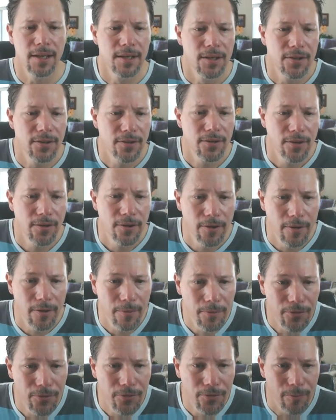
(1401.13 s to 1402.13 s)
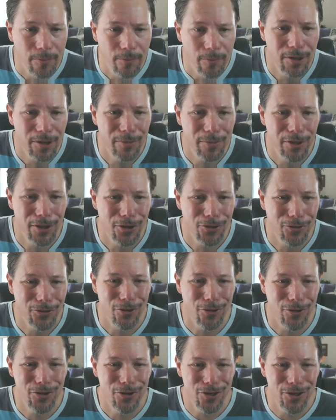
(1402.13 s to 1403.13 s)
So uh, don't mean to be
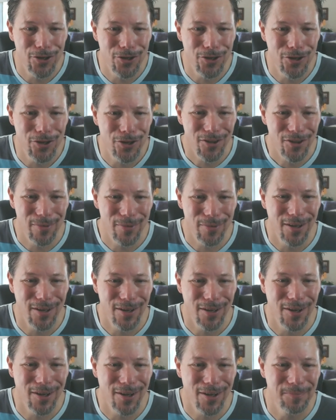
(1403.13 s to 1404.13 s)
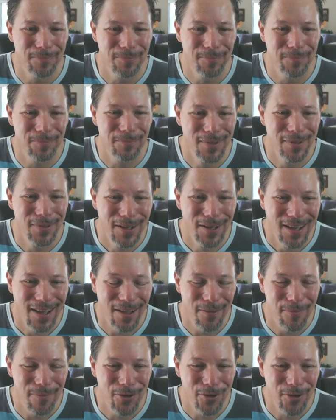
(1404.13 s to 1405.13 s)
ignoring you, Chris, but um,
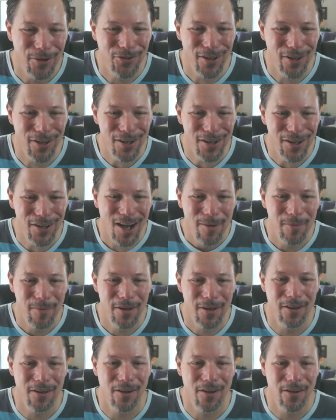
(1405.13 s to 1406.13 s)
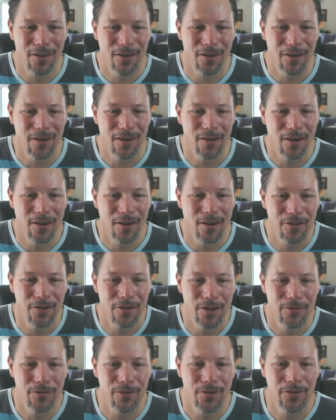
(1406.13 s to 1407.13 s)
I appreciate you commenting. Are there are there
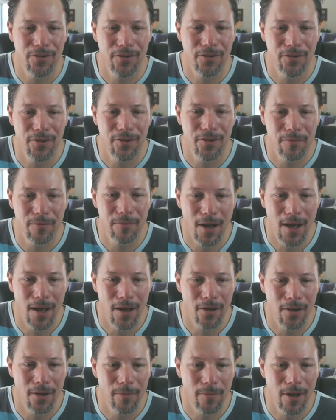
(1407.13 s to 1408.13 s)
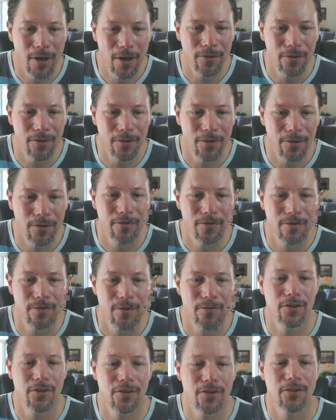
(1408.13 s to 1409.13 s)
differences in mild, moderate, and
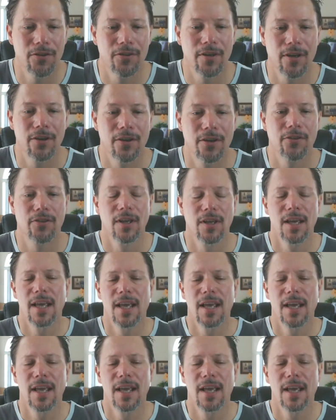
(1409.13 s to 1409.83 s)
severe stages?